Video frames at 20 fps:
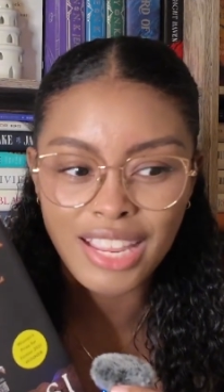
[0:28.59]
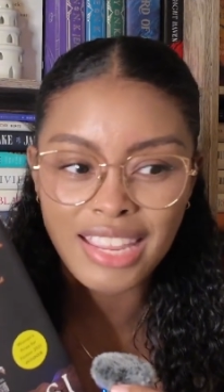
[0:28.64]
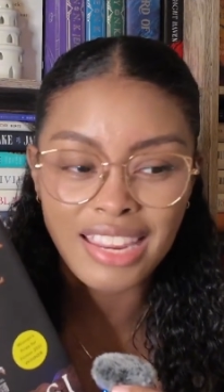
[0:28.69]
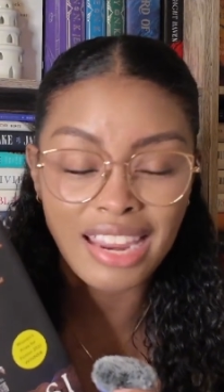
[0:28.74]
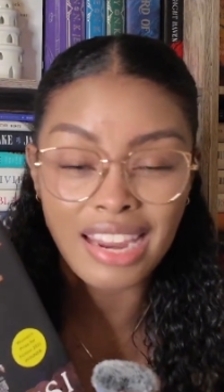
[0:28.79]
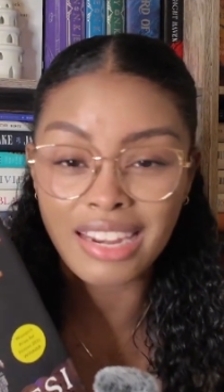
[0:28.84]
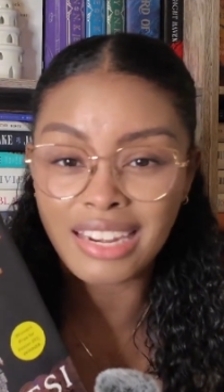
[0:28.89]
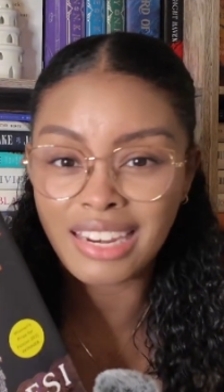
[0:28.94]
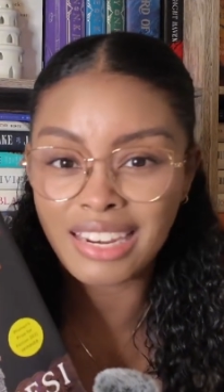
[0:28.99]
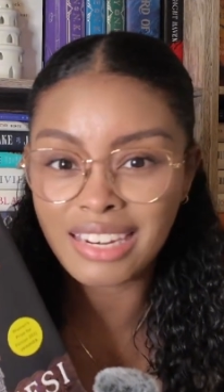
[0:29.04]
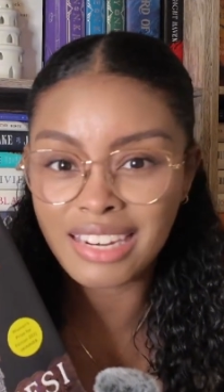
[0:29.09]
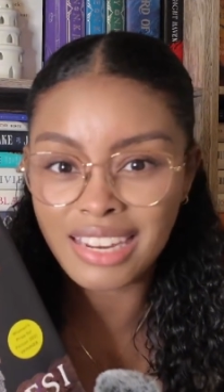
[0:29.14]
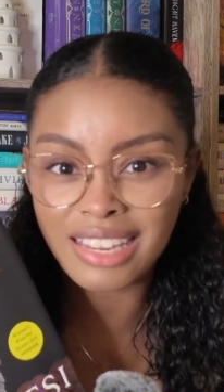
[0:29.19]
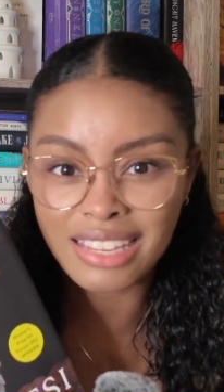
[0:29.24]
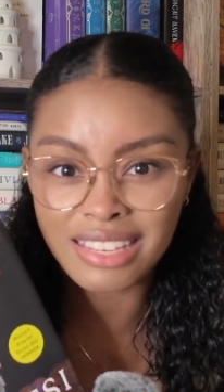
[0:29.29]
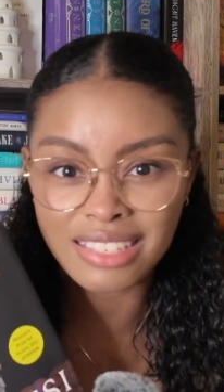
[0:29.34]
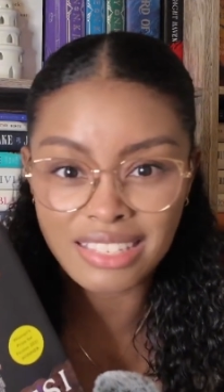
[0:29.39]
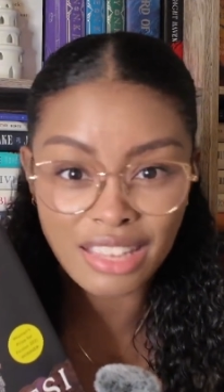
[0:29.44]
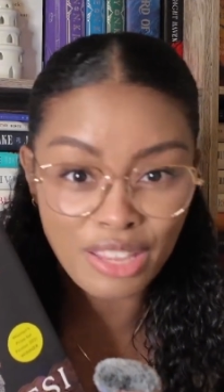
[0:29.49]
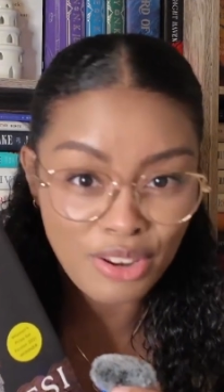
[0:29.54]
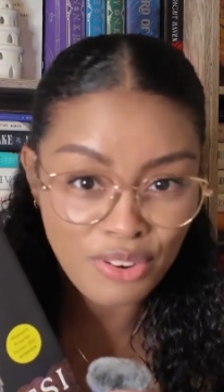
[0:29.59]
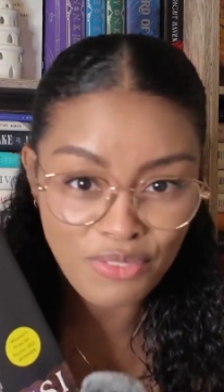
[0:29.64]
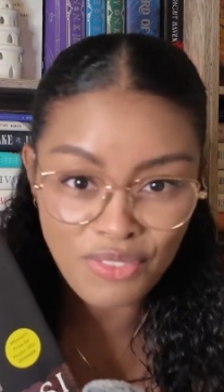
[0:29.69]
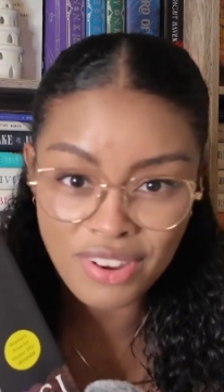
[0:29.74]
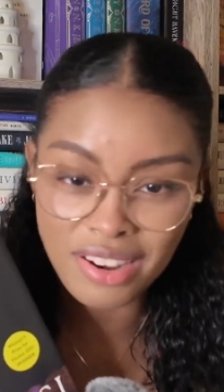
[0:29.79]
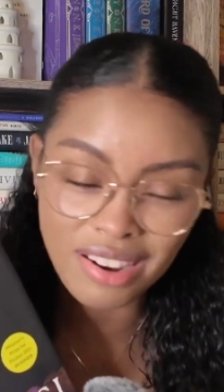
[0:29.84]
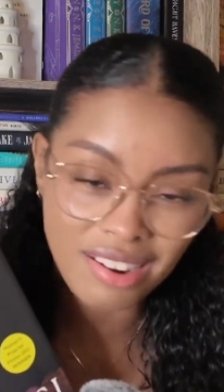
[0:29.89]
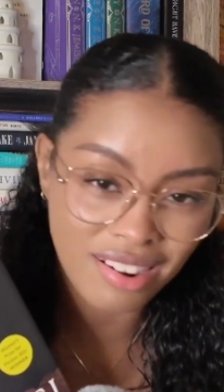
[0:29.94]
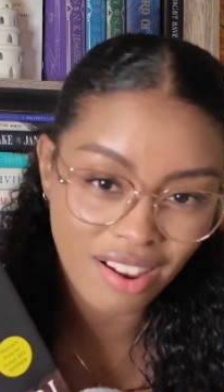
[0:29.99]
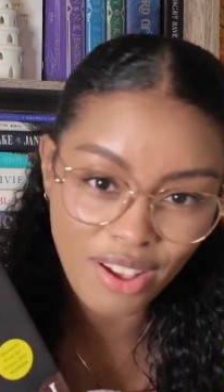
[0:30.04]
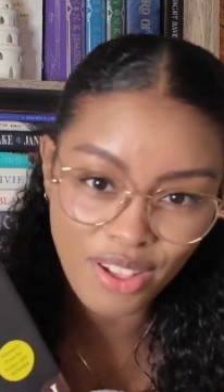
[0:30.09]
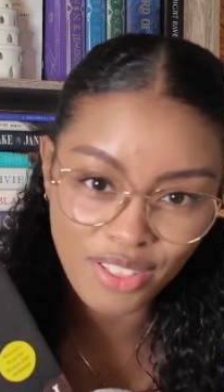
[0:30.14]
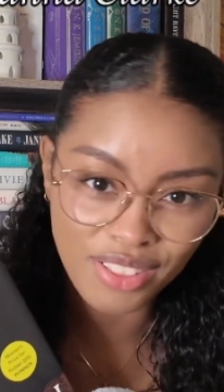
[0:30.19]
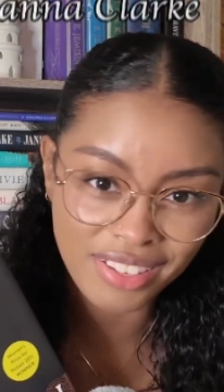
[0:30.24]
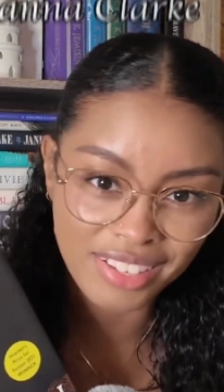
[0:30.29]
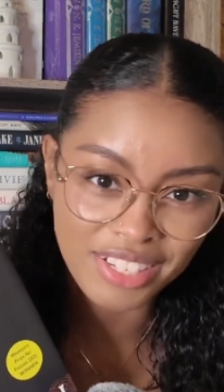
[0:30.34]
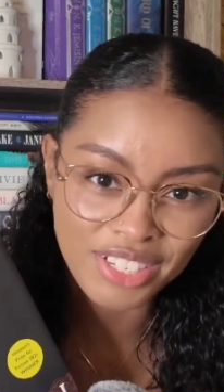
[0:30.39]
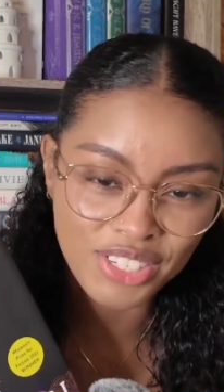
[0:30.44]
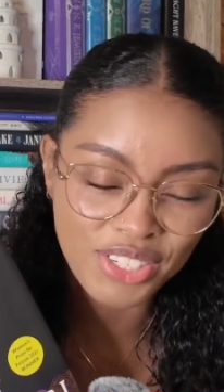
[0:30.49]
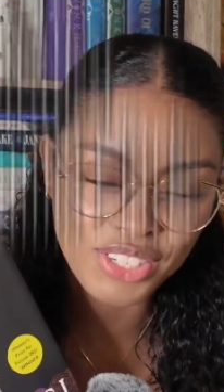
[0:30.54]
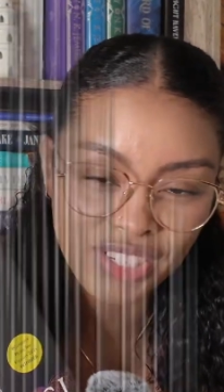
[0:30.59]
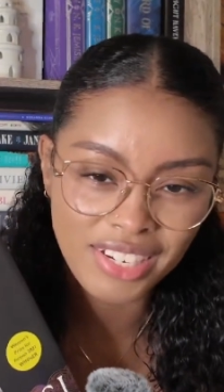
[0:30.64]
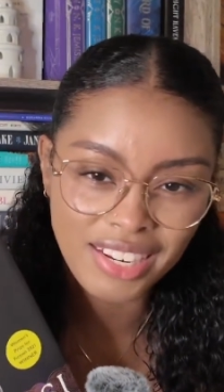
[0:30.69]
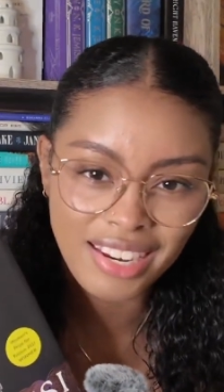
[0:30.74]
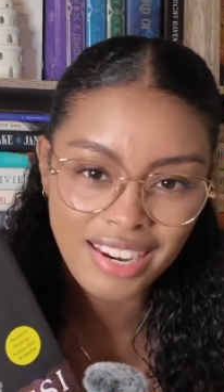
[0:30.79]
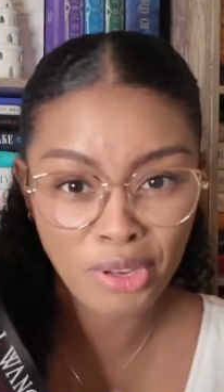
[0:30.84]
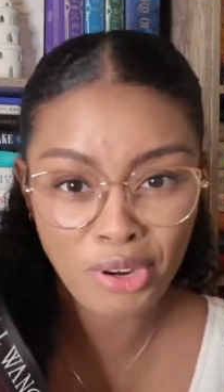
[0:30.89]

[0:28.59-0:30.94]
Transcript: gaining his infinite knowledge.